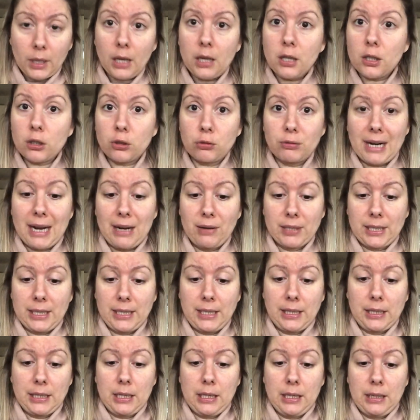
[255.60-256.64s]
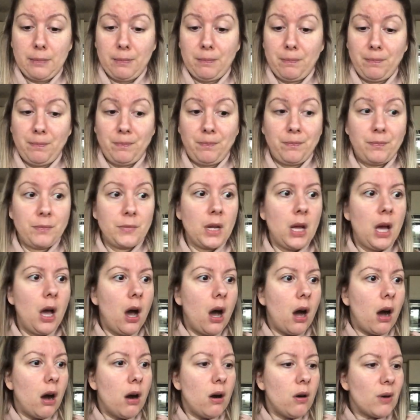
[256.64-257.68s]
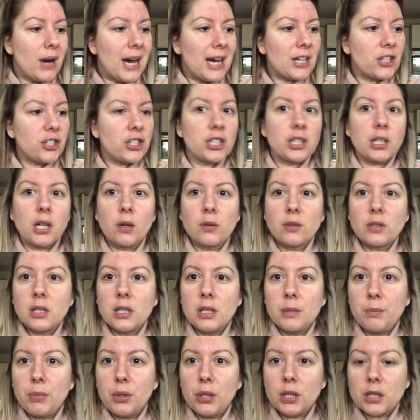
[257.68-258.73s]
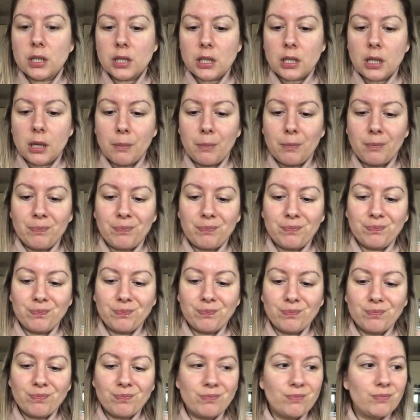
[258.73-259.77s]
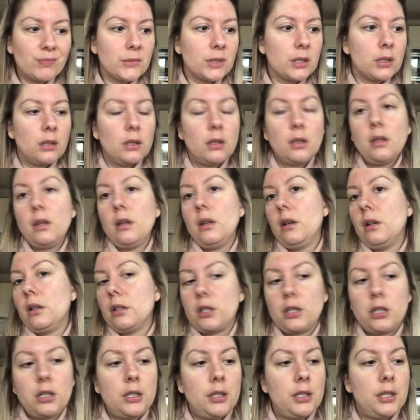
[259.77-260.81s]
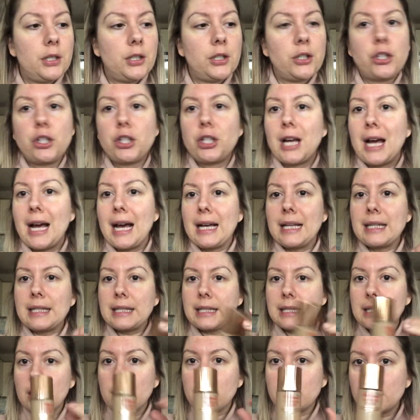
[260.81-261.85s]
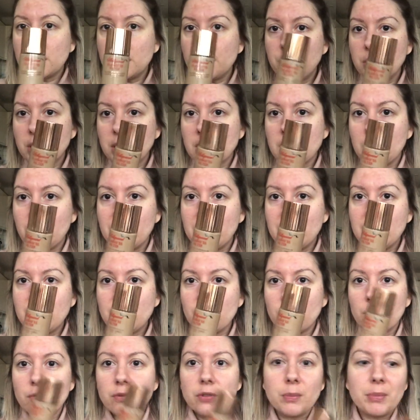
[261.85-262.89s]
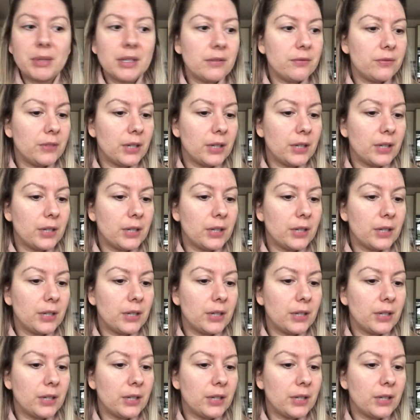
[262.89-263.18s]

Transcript: crowded. I was going to put some, goodness Shaz, I was going to put some of this on for a bit